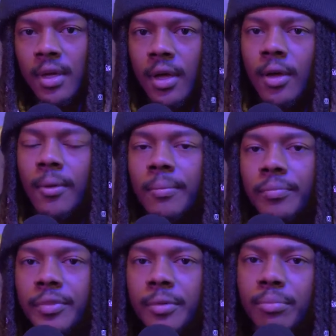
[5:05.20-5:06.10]

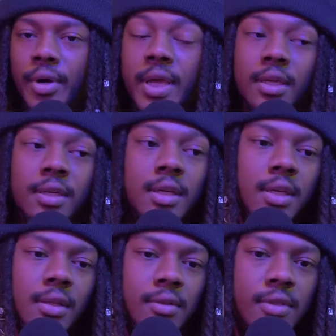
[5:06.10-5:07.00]
the brain
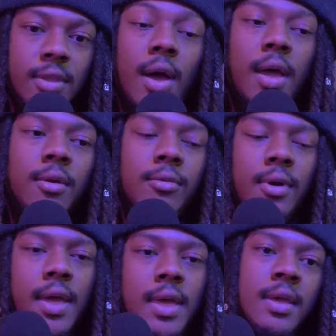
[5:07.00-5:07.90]
and thought,
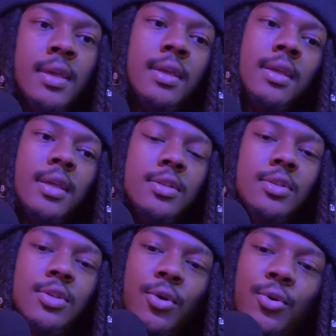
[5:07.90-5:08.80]
right? And
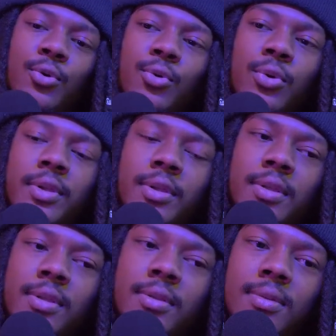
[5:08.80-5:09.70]
so
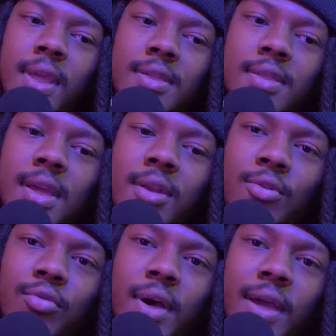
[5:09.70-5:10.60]
that's kind
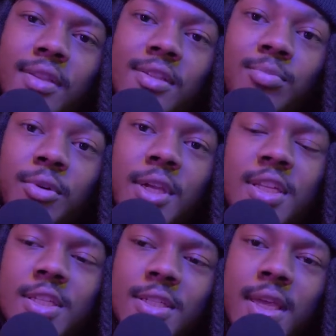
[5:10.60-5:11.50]
of why this
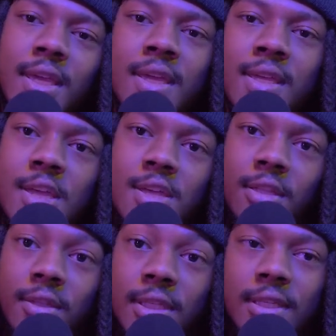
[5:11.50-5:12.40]
brain is like
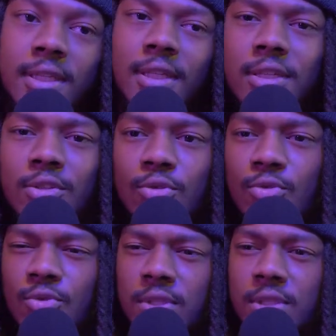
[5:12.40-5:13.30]
leaking and
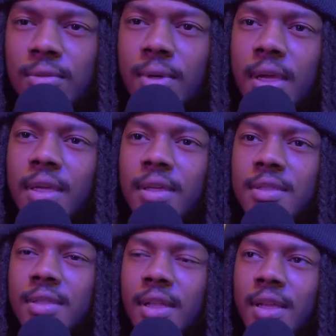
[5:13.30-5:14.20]
oozy, right?
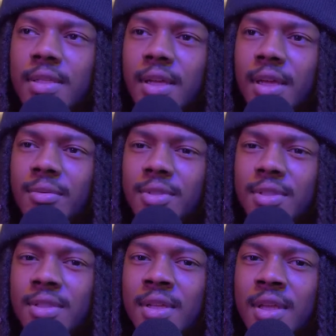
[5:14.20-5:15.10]
Because a lot of times
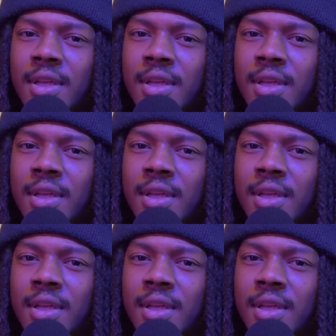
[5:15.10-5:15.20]
this